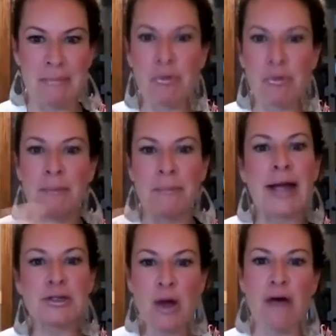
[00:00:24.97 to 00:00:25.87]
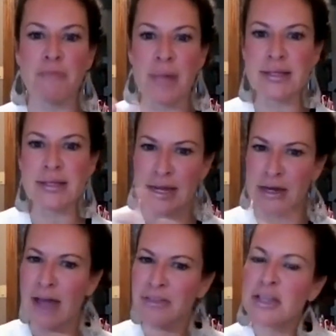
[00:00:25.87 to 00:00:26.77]
well, my 12 months,
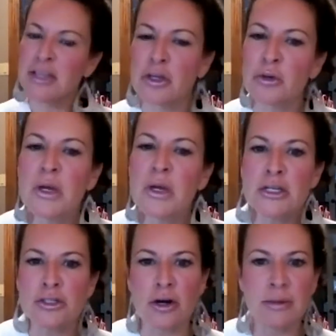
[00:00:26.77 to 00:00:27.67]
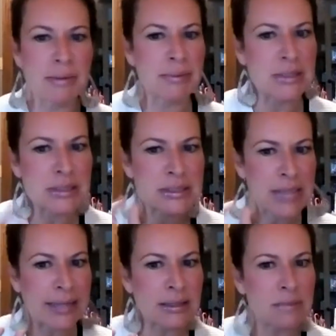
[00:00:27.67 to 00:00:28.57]
and I think you started maybe
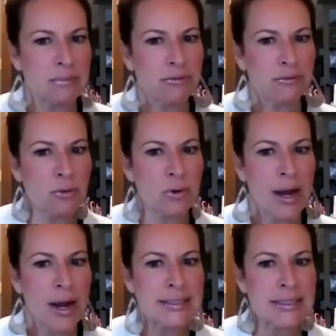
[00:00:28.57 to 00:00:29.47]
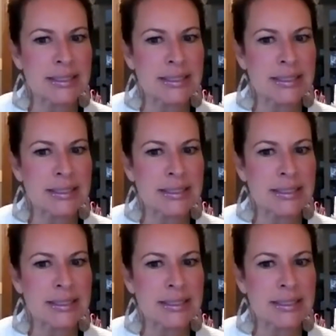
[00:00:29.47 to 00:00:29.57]
slightly before I did.